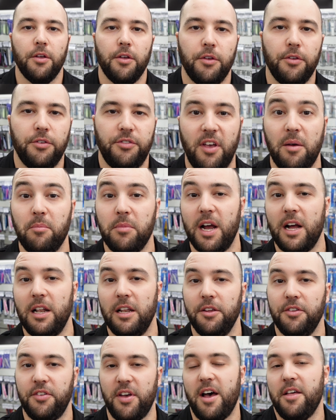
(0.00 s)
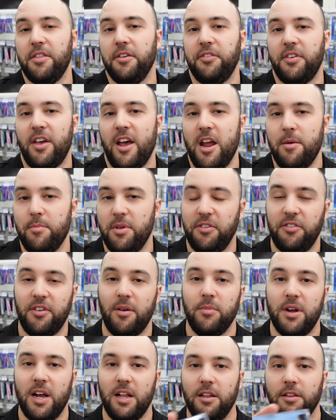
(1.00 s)
Some colors are the same and
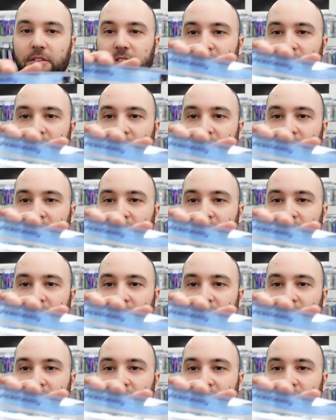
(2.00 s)
some colors